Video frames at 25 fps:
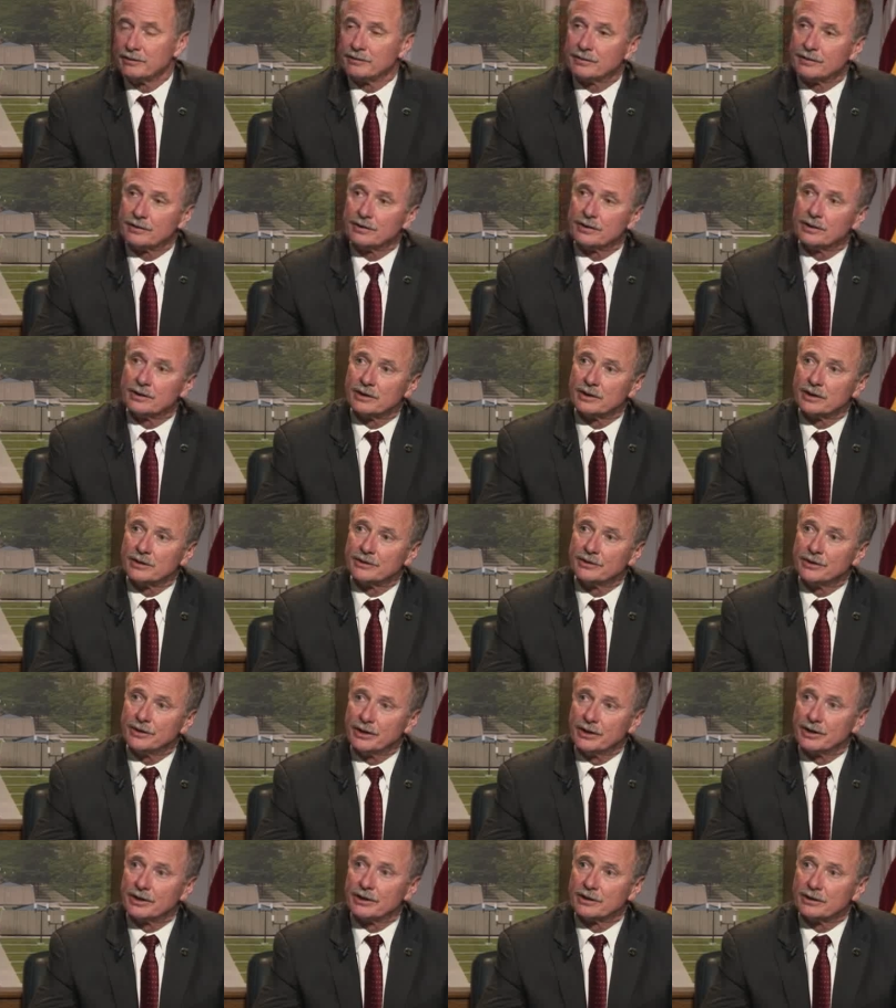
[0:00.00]
for a
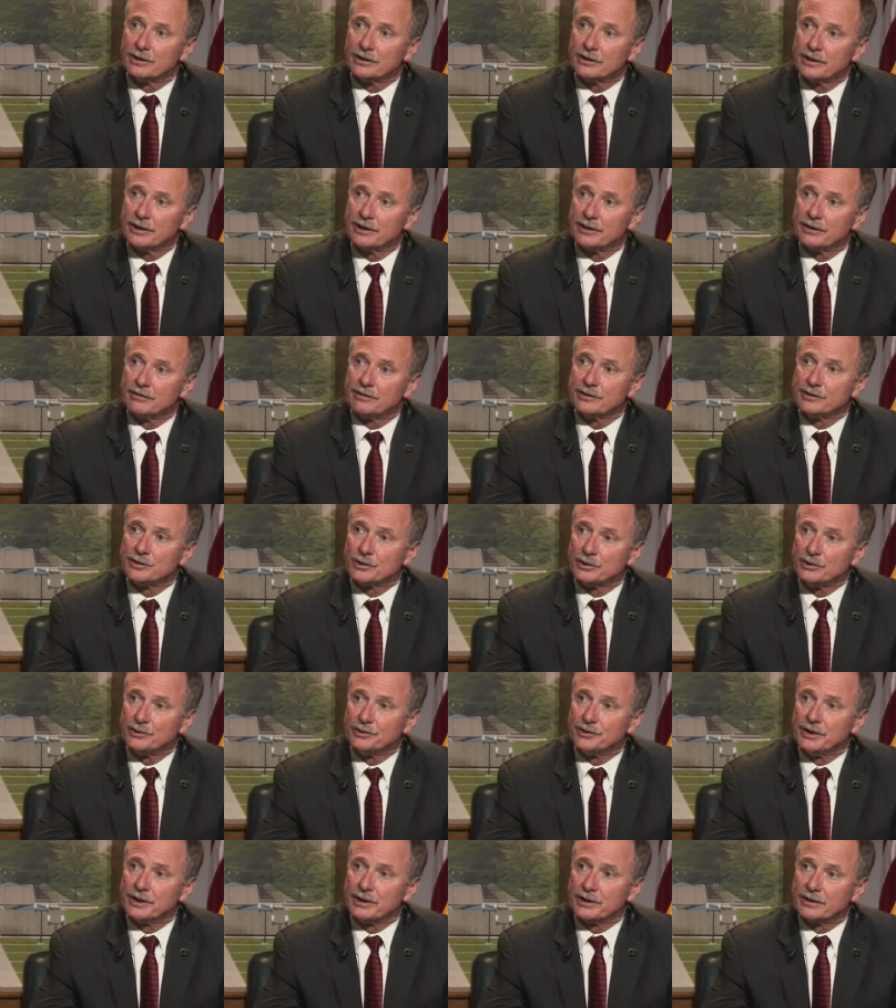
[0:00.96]
deer, individual
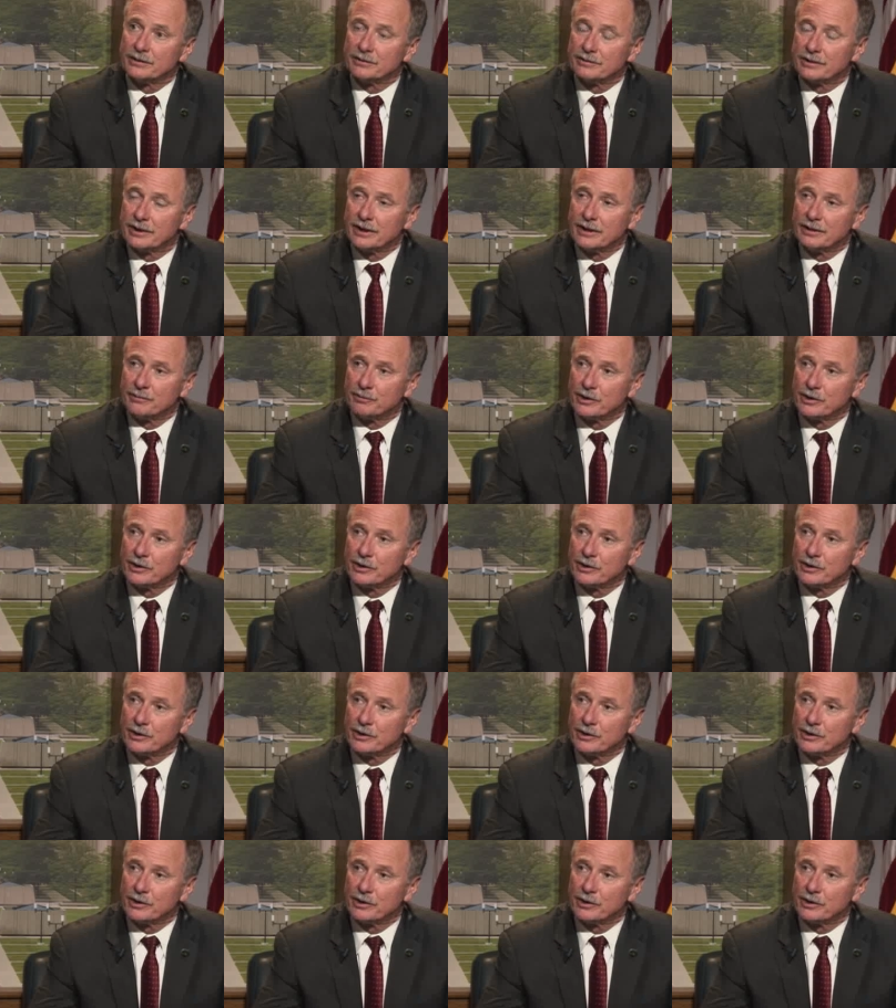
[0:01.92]
deer, right?